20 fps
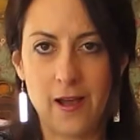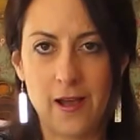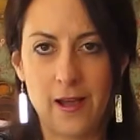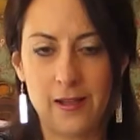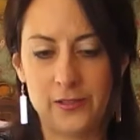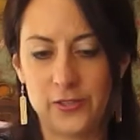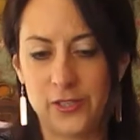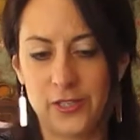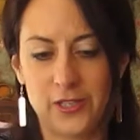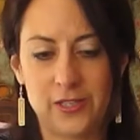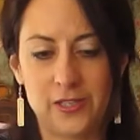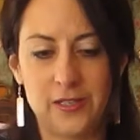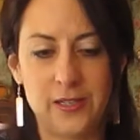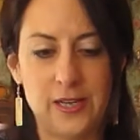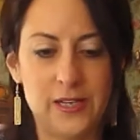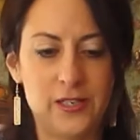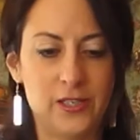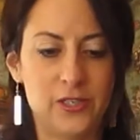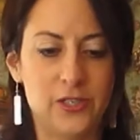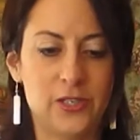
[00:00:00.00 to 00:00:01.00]
I just
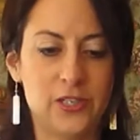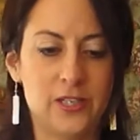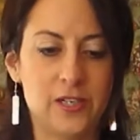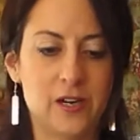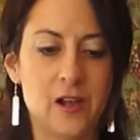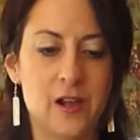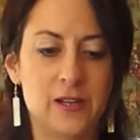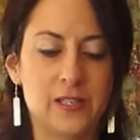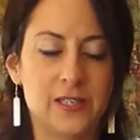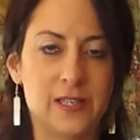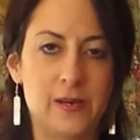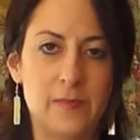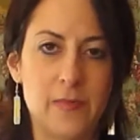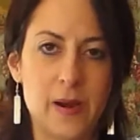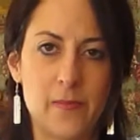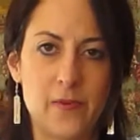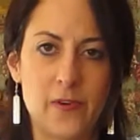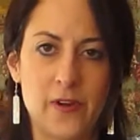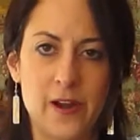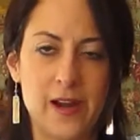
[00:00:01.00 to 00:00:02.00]
it's just a constant
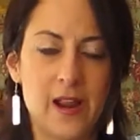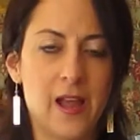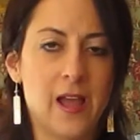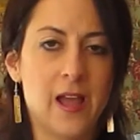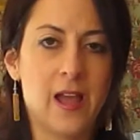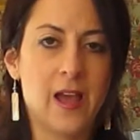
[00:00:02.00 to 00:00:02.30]
memory